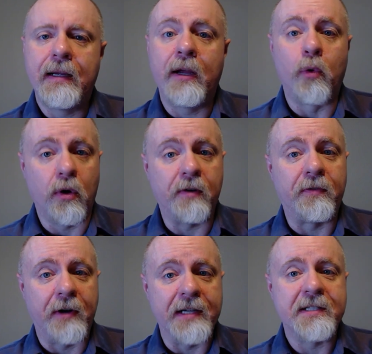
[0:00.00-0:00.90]
in order
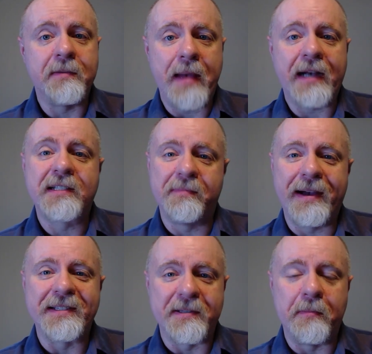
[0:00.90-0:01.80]
for us to
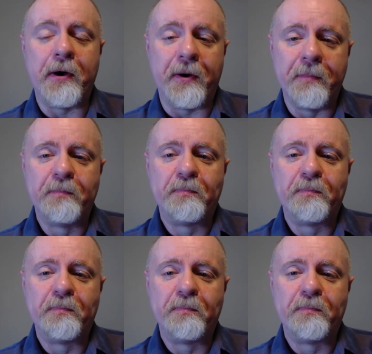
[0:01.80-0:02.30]
maximize them all.